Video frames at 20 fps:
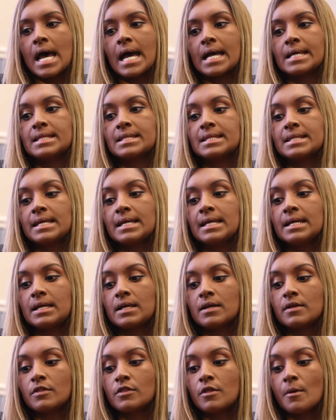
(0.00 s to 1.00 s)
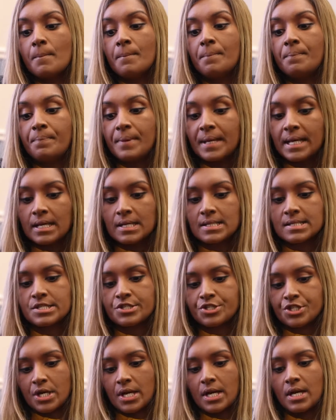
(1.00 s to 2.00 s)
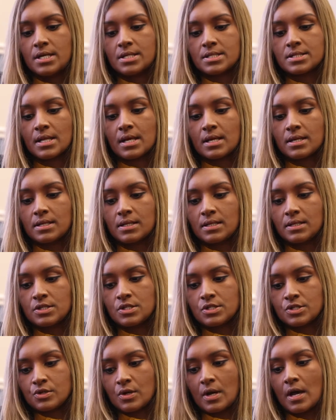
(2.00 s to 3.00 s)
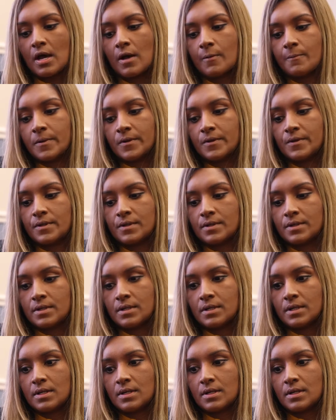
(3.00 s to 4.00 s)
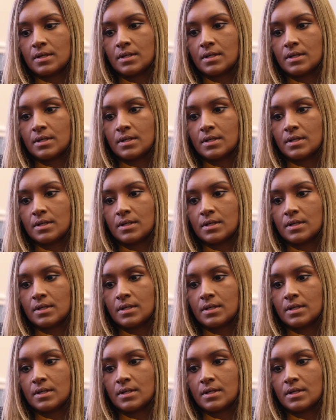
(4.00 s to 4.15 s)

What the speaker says: I think the biggest change that needs to happen,